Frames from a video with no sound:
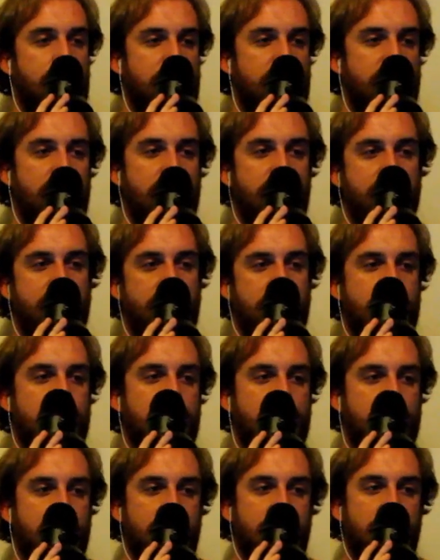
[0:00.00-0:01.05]
but
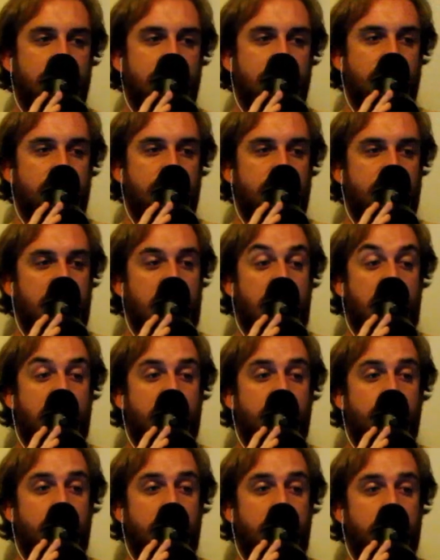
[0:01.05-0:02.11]
at least
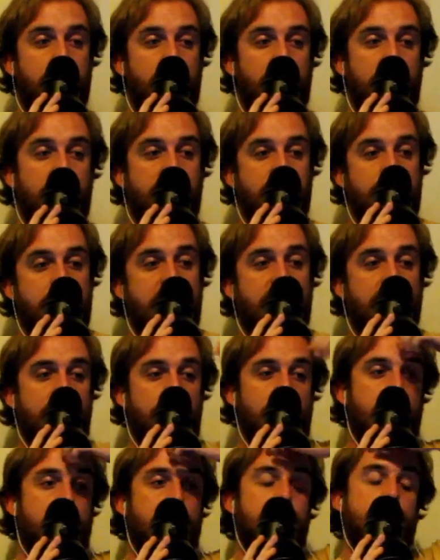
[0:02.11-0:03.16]
this way I can probably listen back to
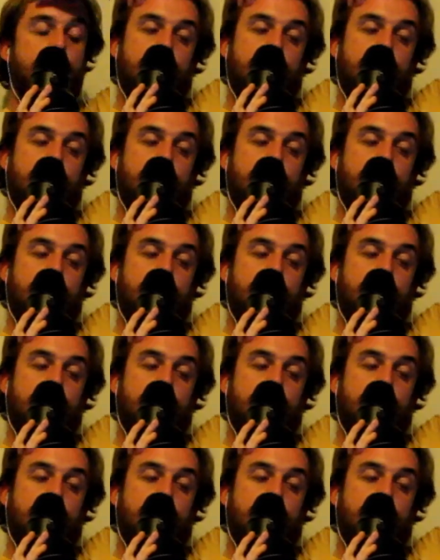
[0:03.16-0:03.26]
it.